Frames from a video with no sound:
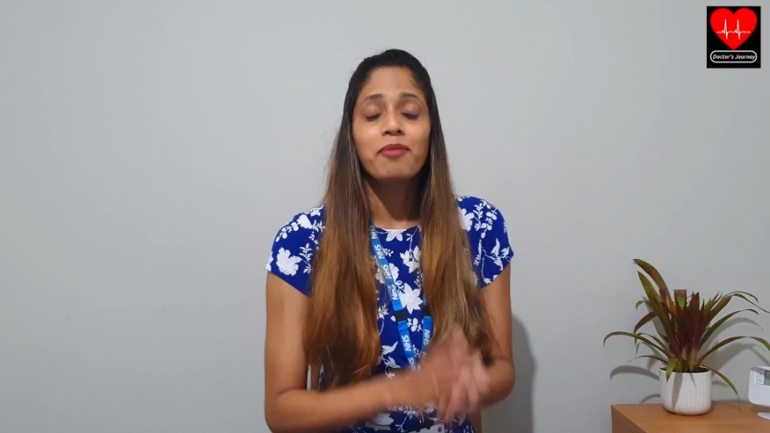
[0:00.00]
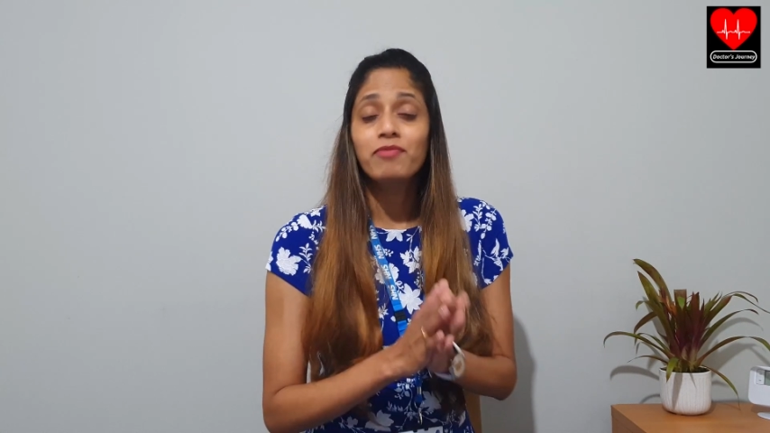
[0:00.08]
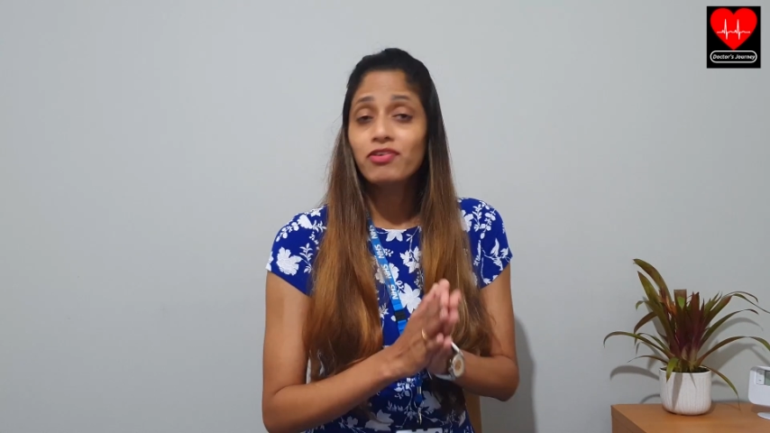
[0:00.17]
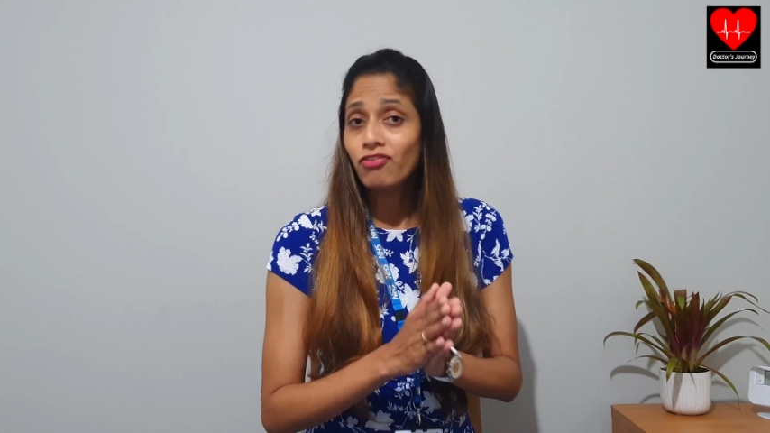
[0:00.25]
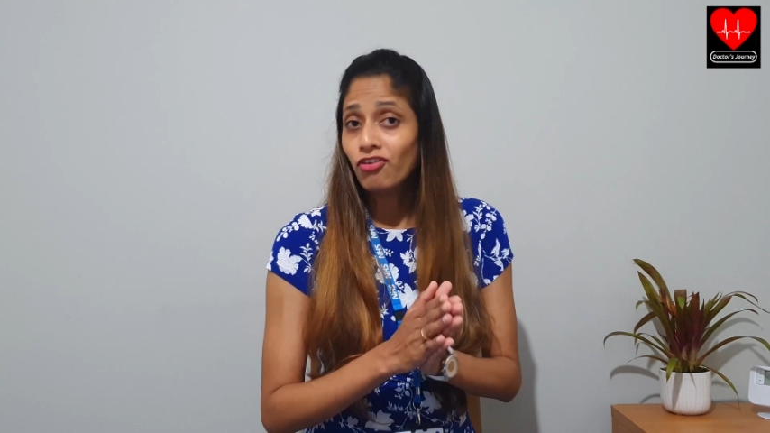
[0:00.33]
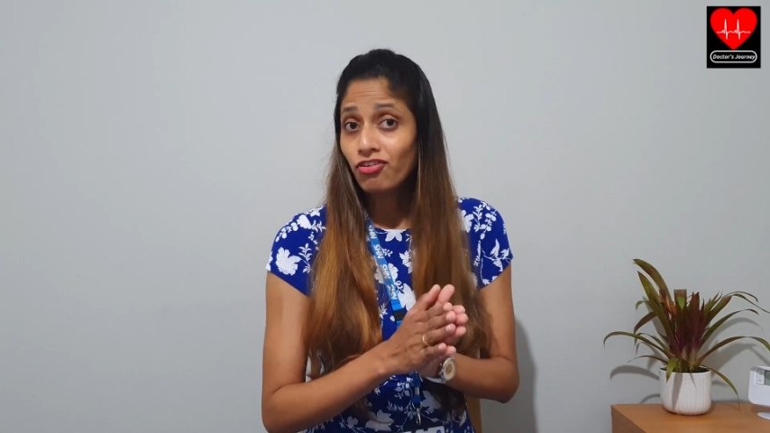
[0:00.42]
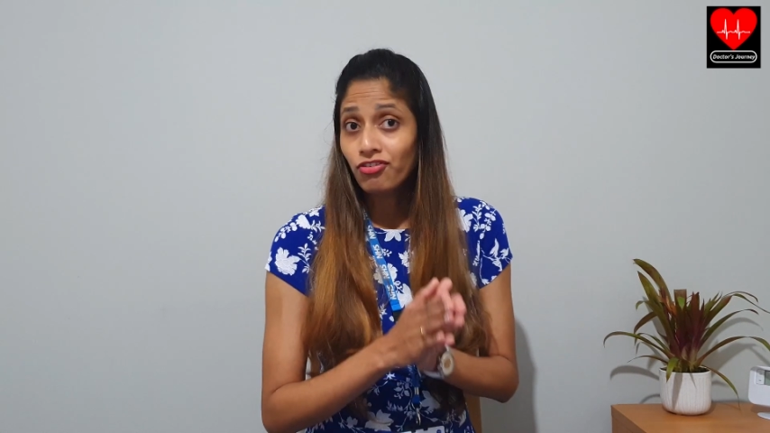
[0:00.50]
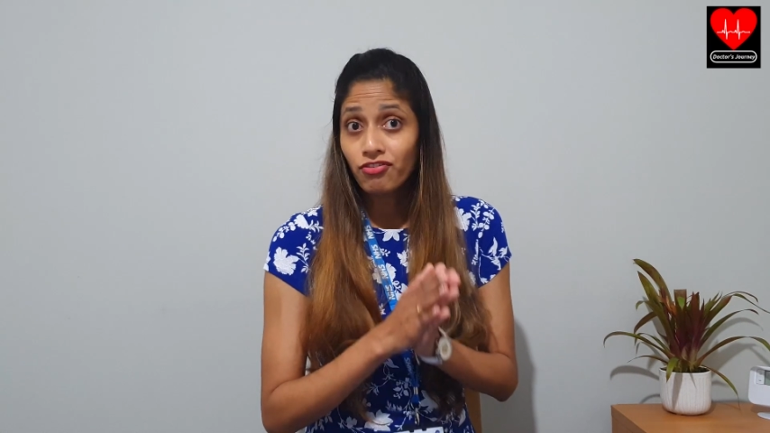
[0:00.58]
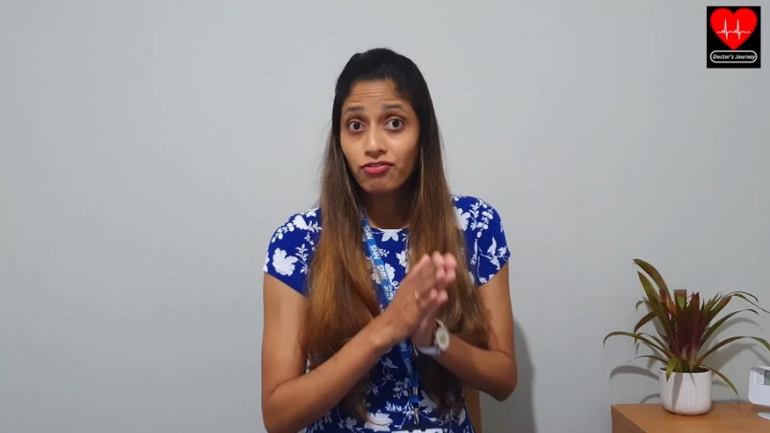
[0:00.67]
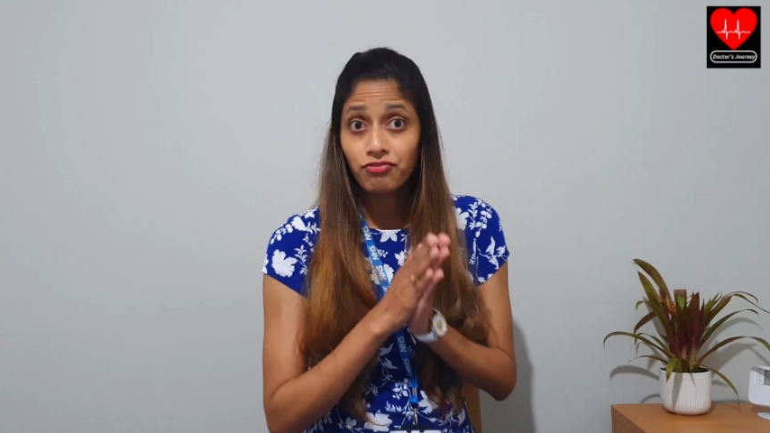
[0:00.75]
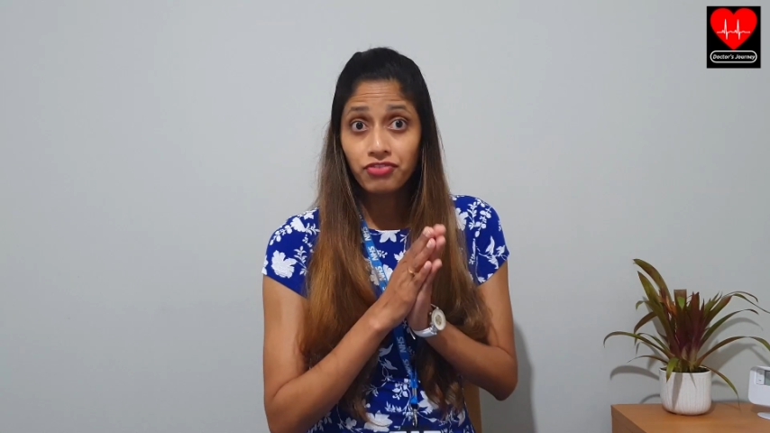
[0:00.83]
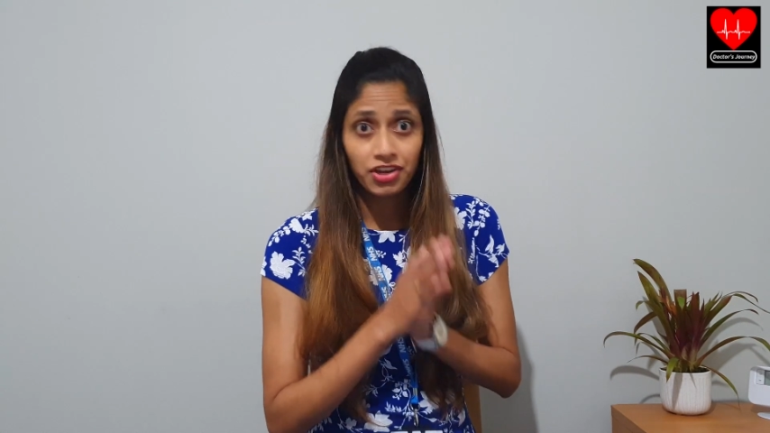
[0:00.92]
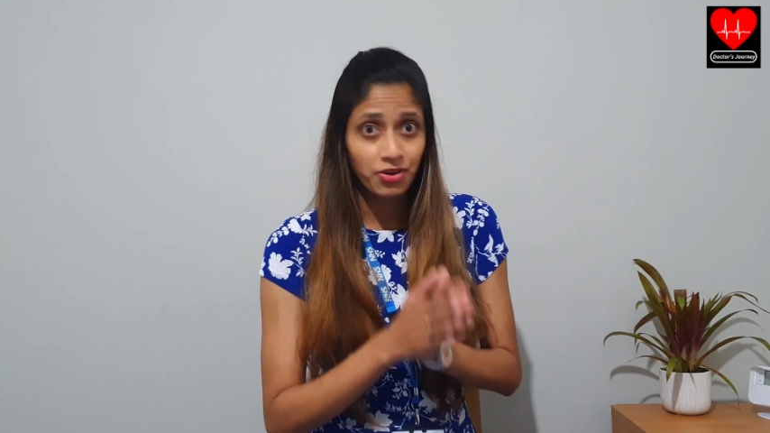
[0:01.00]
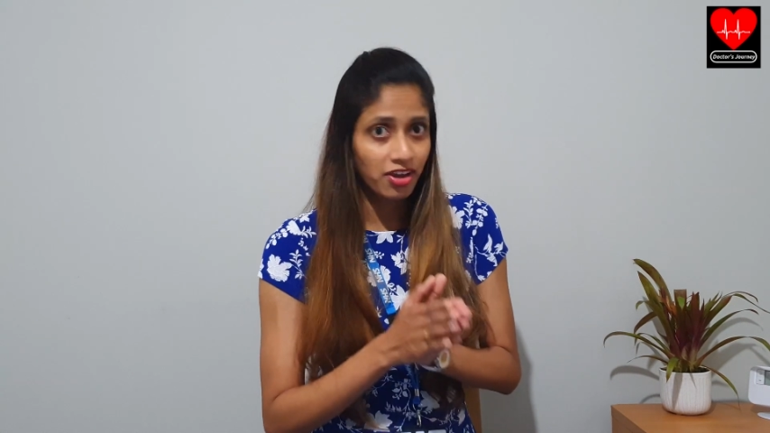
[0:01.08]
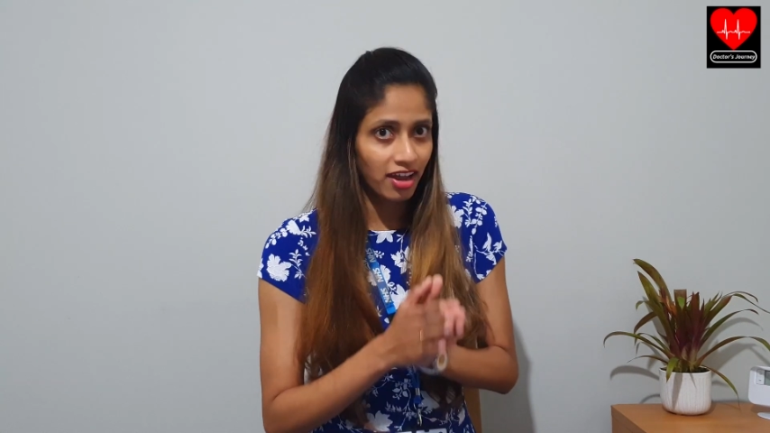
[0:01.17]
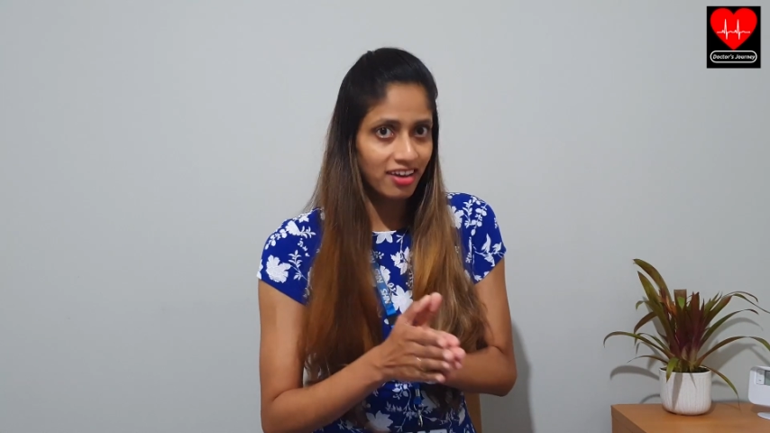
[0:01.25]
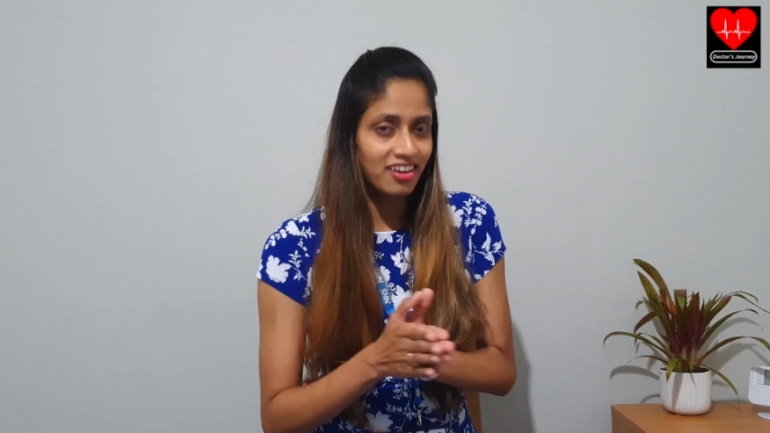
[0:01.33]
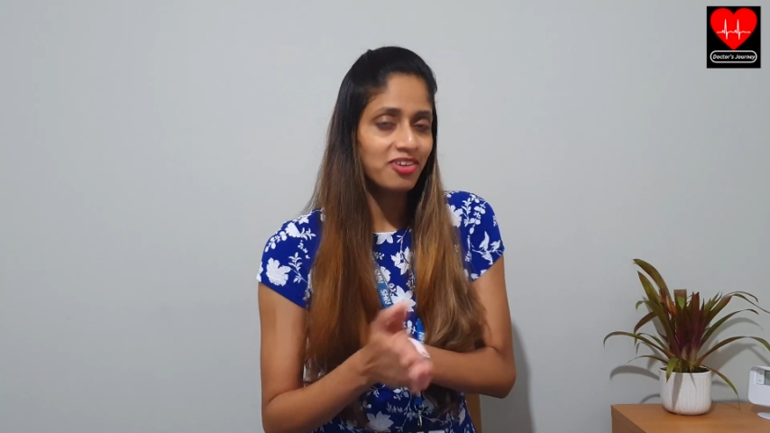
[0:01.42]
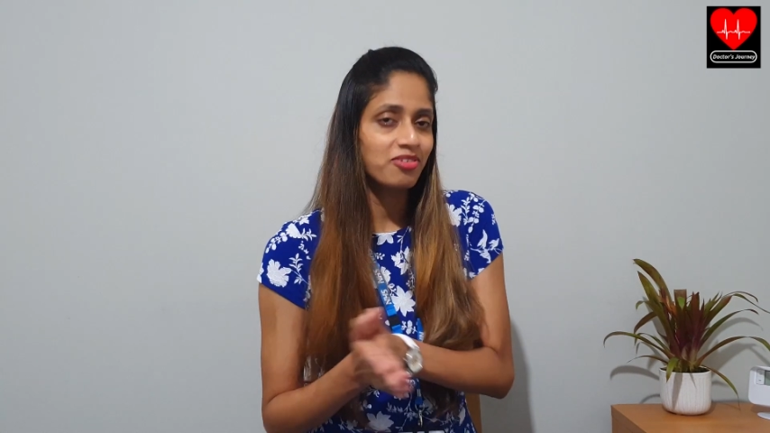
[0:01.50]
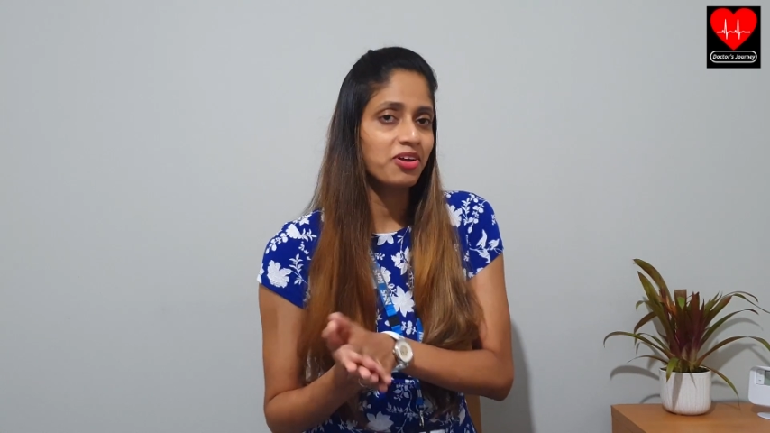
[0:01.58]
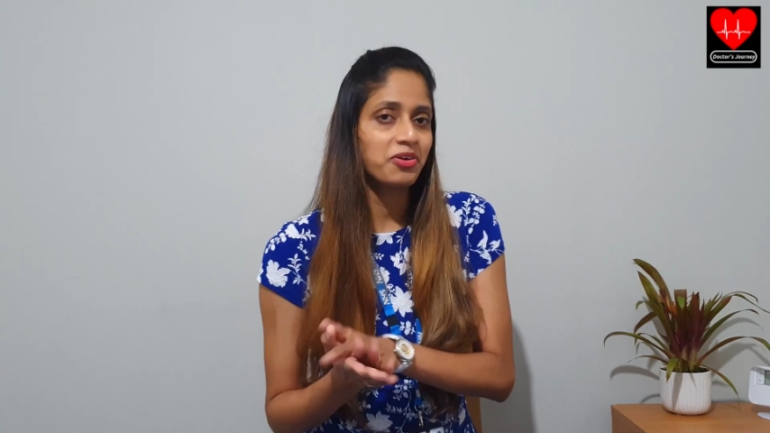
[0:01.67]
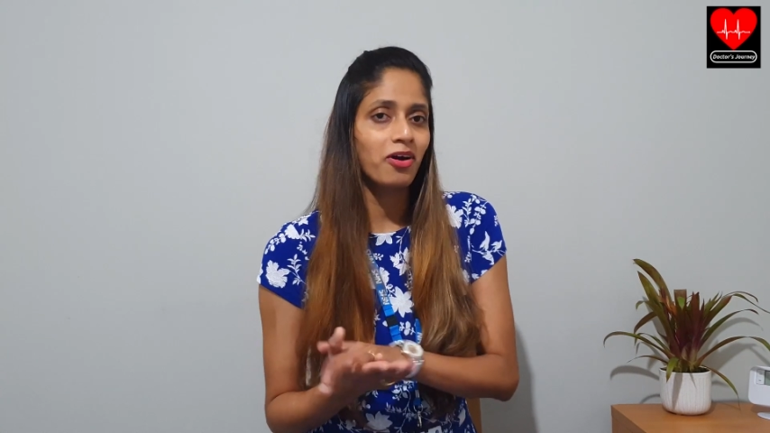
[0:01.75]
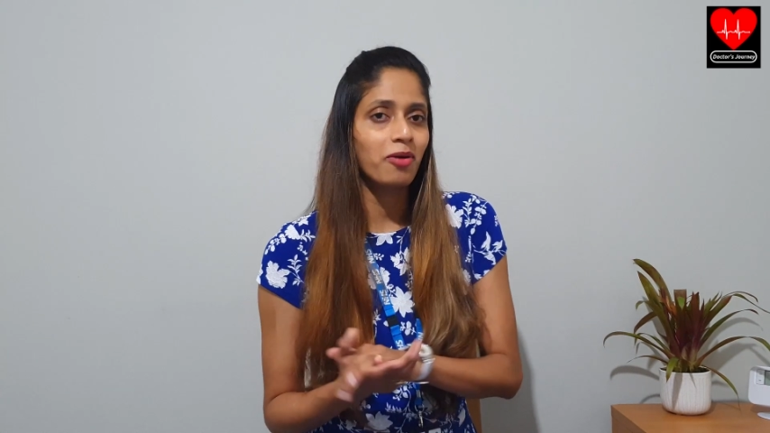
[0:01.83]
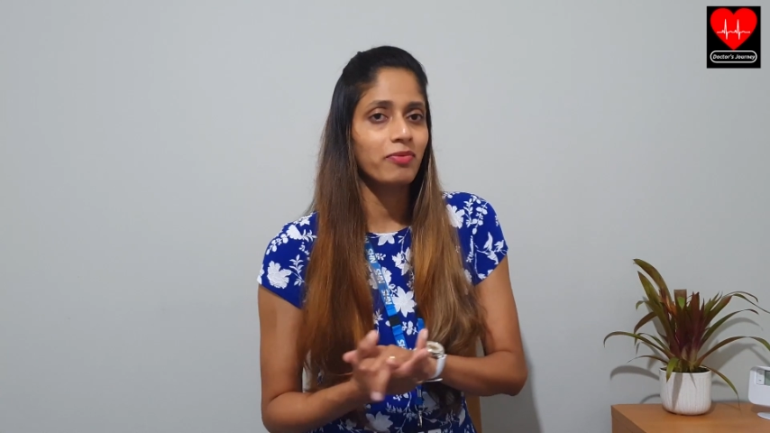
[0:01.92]
Before we get into
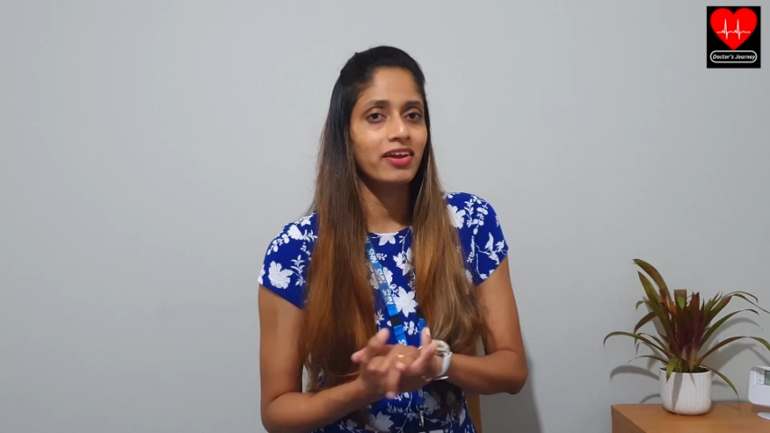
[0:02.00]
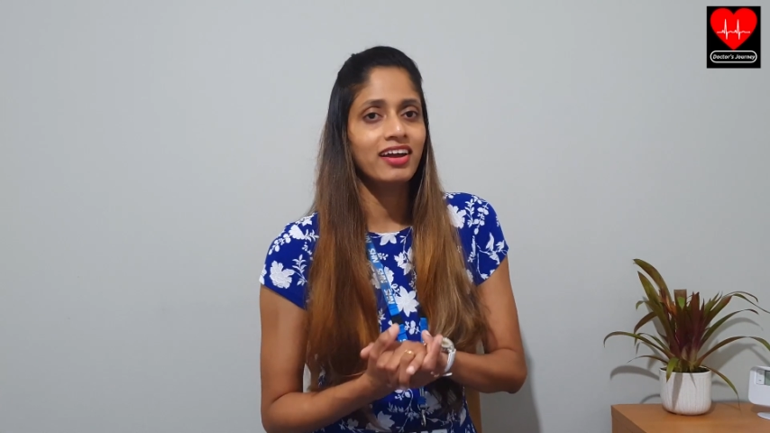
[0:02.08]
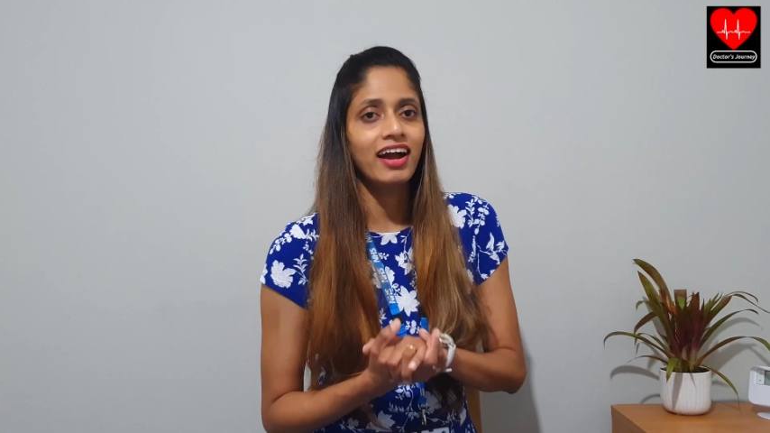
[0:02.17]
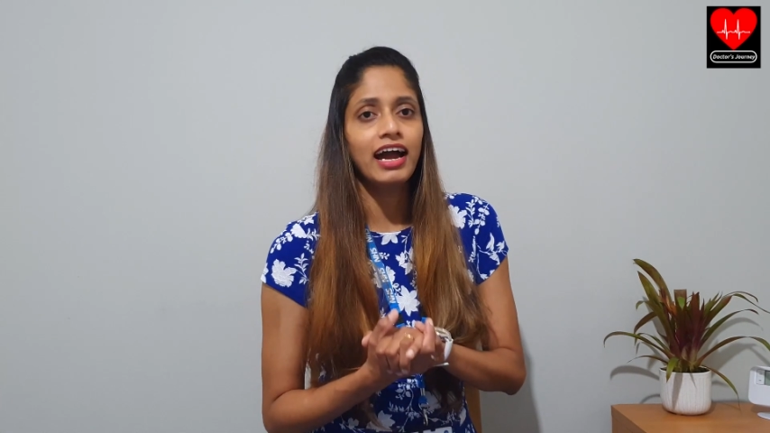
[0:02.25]
the topic,